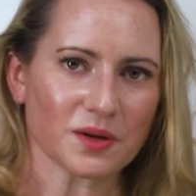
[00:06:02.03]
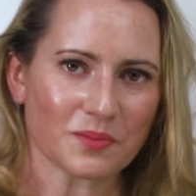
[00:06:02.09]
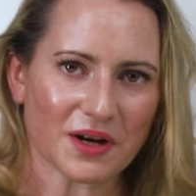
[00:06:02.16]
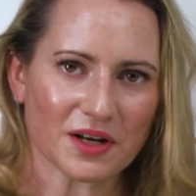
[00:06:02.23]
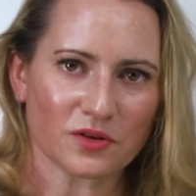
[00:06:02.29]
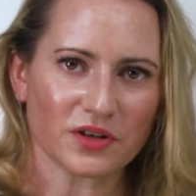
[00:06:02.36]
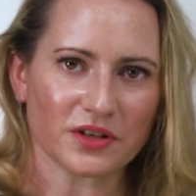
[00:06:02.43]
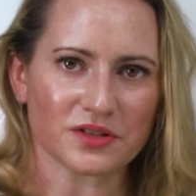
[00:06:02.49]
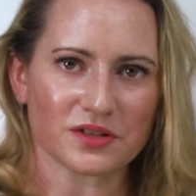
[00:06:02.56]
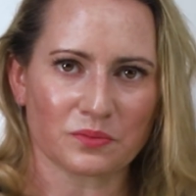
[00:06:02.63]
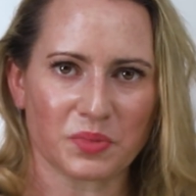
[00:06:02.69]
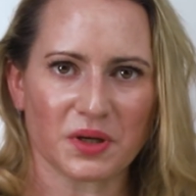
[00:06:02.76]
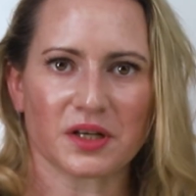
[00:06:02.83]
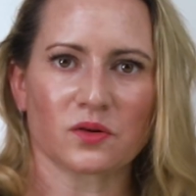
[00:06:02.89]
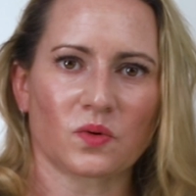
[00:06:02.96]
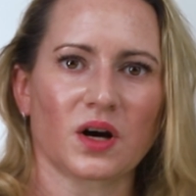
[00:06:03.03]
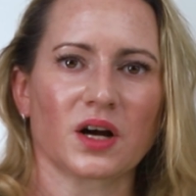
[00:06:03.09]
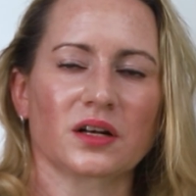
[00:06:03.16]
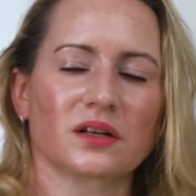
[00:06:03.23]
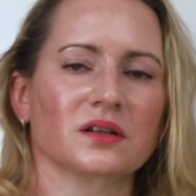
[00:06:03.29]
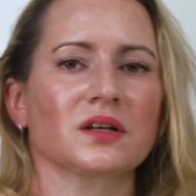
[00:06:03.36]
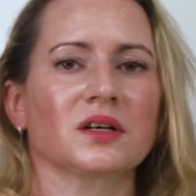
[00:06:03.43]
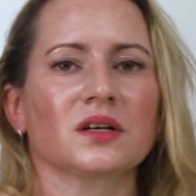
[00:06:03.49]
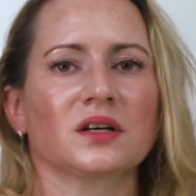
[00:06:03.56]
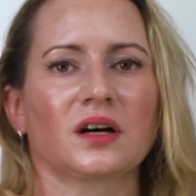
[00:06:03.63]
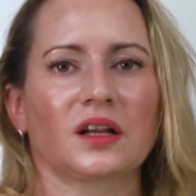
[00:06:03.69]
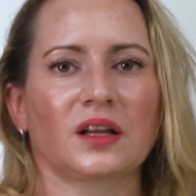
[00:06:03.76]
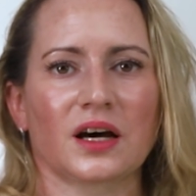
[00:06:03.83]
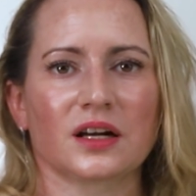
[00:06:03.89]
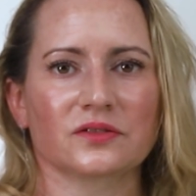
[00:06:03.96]
Bergamot oil is the bigger one.
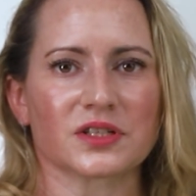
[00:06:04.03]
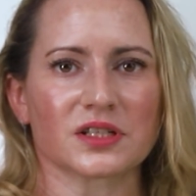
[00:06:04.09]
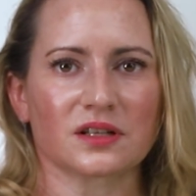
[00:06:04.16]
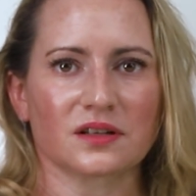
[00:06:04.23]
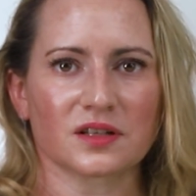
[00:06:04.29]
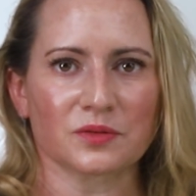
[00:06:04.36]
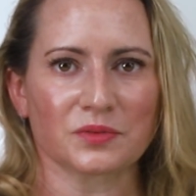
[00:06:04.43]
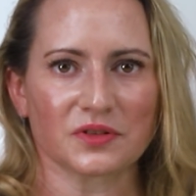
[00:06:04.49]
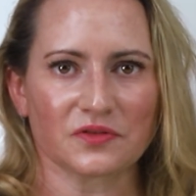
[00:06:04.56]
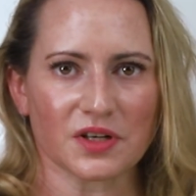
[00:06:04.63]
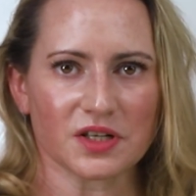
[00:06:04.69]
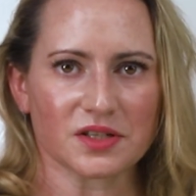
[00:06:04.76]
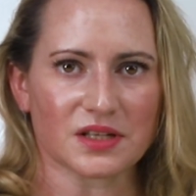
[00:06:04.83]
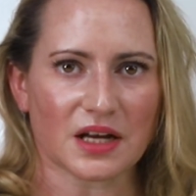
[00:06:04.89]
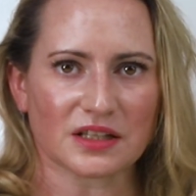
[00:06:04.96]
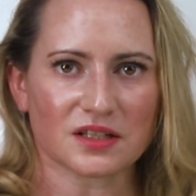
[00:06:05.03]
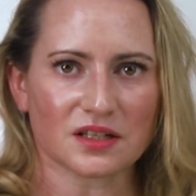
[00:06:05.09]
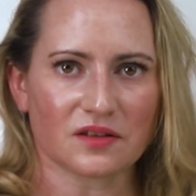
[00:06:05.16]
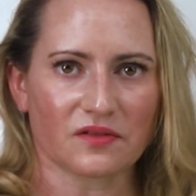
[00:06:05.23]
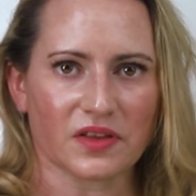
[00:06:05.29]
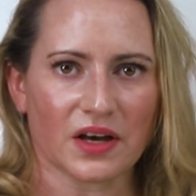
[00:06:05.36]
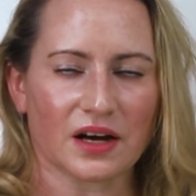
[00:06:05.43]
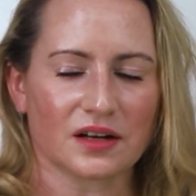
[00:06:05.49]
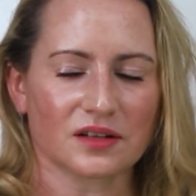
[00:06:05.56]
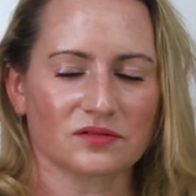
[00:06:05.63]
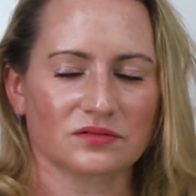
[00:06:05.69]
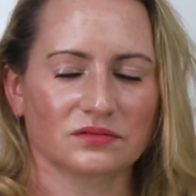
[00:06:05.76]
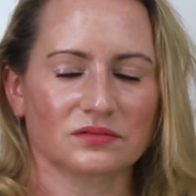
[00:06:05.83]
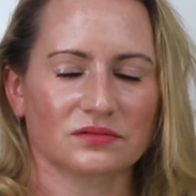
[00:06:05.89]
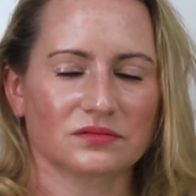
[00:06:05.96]
A lot of skin can be very sensitive that.
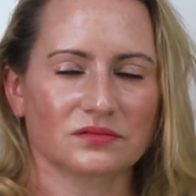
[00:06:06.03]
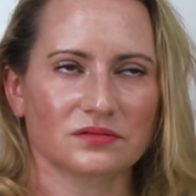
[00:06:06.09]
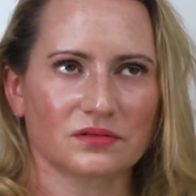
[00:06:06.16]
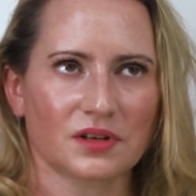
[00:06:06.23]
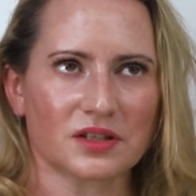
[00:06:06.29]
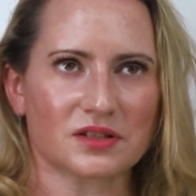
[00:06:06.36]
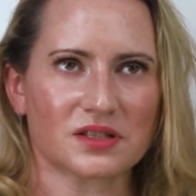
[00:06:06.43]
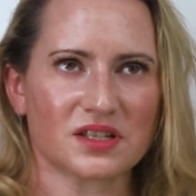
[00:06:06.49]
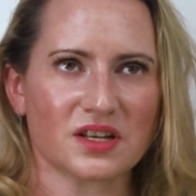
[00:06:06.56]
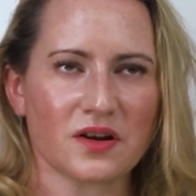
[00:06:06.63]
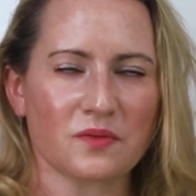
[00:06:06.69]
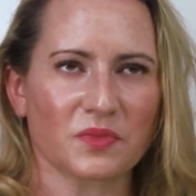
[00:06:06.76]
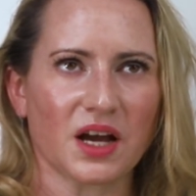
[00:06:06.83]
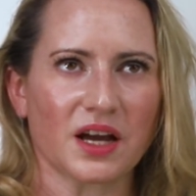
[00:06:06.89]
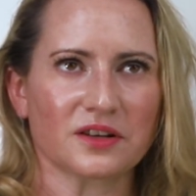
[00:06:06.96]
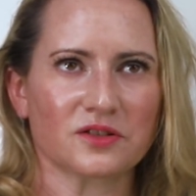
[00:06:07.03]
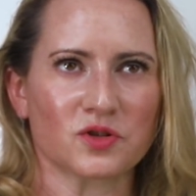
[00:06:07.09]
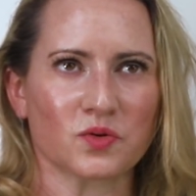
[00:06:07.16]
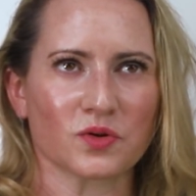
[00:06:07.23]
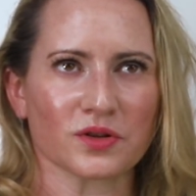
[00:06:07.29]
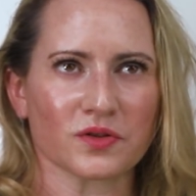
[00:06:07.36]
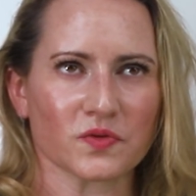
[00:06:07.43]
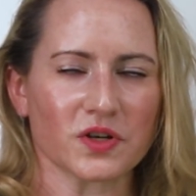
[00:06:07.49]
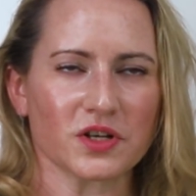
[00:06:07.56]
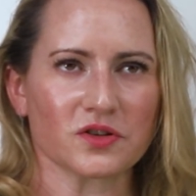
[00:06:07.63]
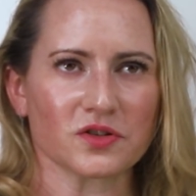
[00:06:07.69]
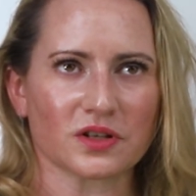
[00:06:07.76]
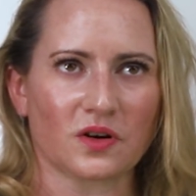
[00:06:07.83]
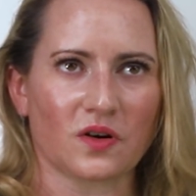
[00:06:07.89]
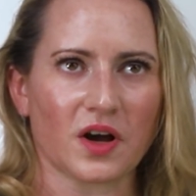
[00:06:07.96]
It seemed like two or three
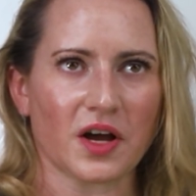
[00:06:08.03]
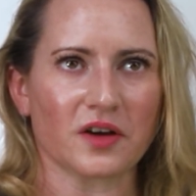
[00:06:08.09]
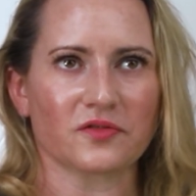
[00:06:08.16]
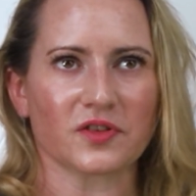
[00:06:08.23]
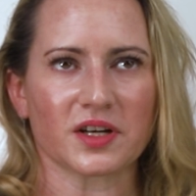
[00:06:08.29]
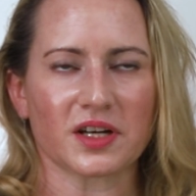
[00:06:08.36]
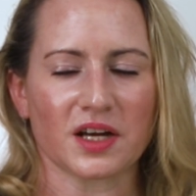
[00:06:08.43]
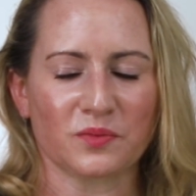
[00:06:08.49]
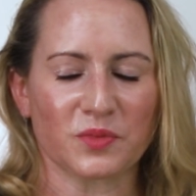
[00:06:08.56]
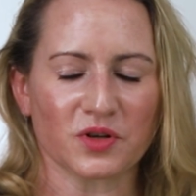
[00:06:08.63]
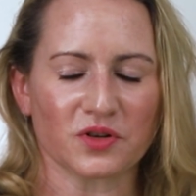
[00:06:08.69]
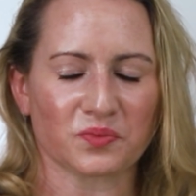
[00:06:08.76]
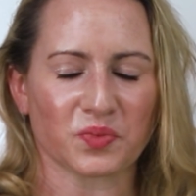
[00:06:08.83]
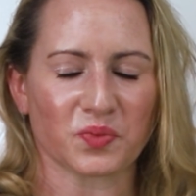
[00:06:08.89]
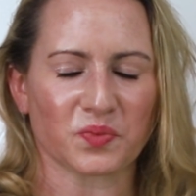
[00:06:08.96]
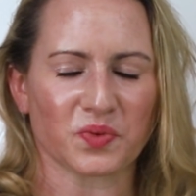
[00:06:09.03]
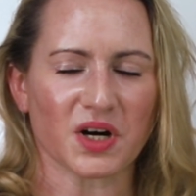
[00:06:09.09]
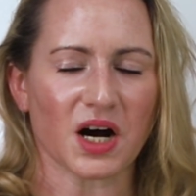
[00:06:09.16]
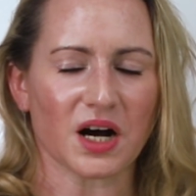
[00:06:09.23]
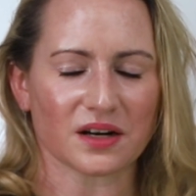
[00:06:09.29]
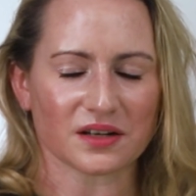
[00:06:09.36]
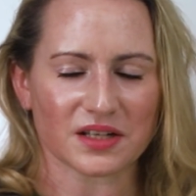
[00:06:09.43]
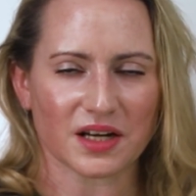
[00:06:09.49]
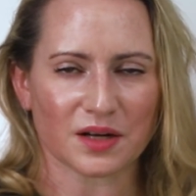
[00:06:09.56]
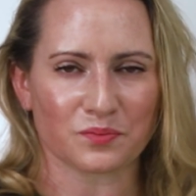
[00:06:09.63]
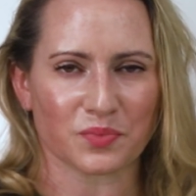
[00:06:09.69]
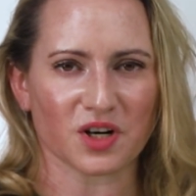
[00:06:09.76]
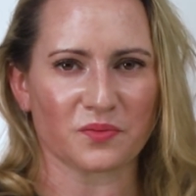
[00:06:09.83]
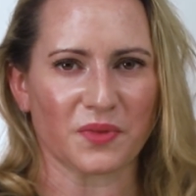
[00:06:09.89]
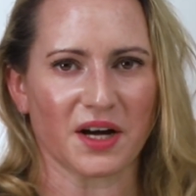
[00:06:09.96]
years ago, every K-Beauty product had
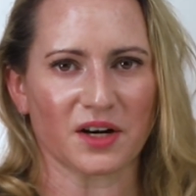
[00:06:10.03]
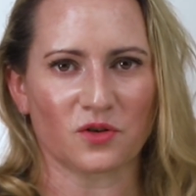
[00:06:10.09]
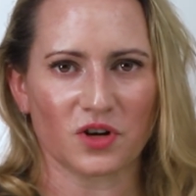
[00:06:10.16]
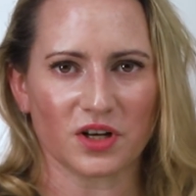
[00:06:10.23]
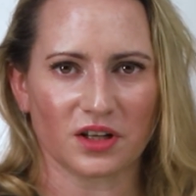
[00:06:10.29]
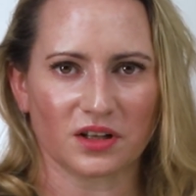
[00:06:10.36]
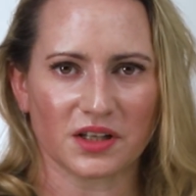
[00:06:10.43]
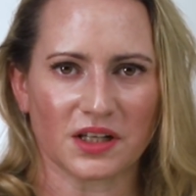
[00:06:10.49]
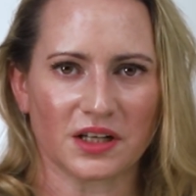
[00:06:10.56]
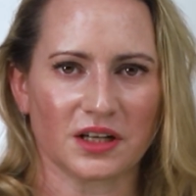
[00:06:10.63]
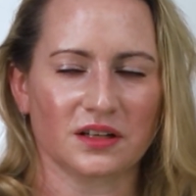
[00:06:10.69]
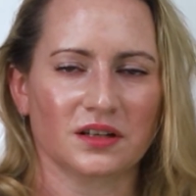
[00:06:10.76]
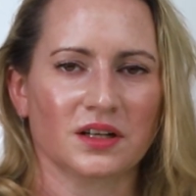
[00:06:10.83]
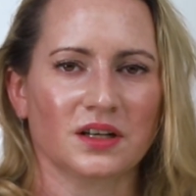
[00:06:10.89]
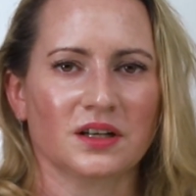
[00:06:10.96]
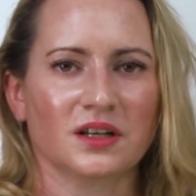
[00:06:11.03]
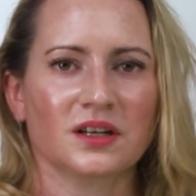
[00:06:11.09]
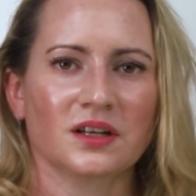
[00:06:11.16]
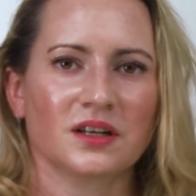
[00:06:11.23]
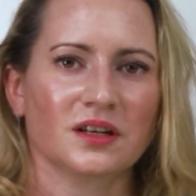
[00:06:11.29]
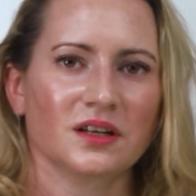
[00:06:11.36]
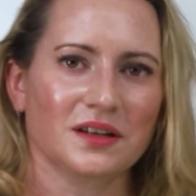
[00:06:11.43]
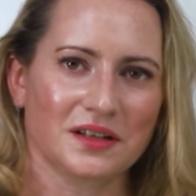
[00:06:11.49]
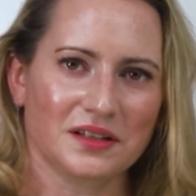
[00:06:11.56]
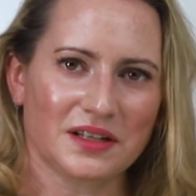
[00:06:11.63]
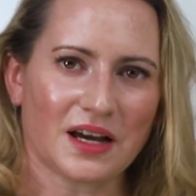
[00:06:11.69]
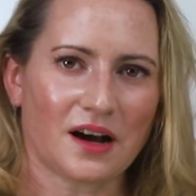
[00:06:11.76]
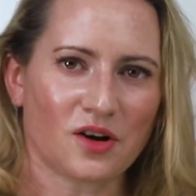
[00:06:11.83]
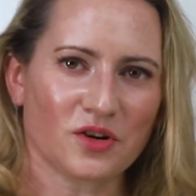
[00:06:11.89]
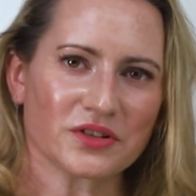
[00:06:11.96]
bergamot oil in it. And
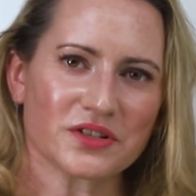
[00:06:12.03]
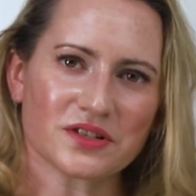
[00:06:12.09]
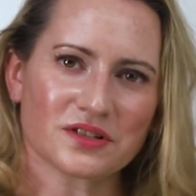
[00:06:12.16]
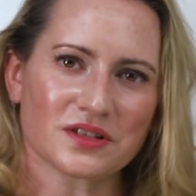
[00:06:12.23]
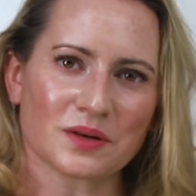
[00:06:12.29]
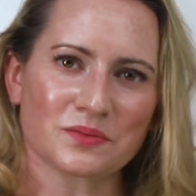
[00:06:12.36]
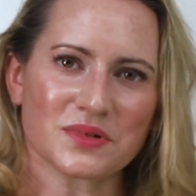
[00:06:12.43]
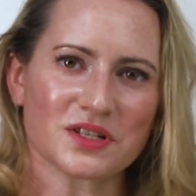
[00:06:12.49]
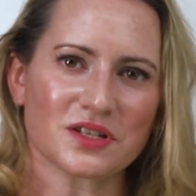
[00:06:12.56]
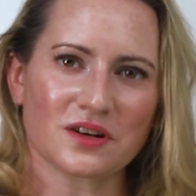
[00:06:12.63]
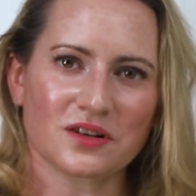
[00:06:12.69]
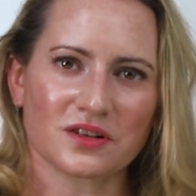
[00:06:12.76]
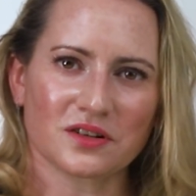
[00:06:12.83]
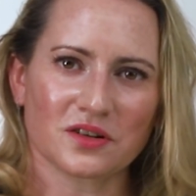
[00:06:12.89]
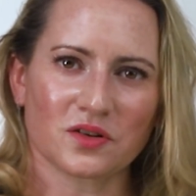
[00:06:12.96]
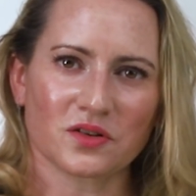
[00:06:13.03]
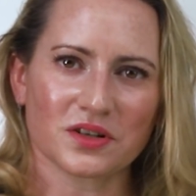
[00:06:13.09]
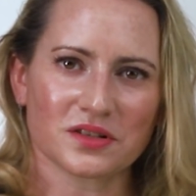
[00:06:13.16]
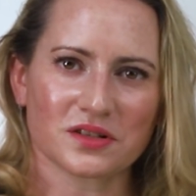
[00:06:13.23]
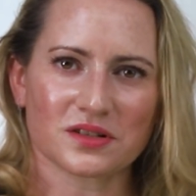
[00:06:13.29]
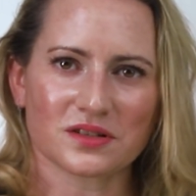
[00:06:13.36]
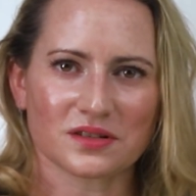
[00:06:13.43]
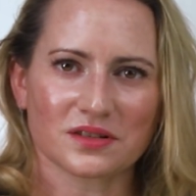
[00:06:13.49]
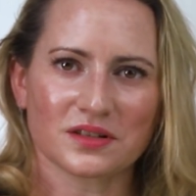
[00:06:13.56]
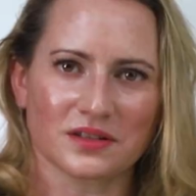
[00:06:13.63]
now it's I'm starting to notice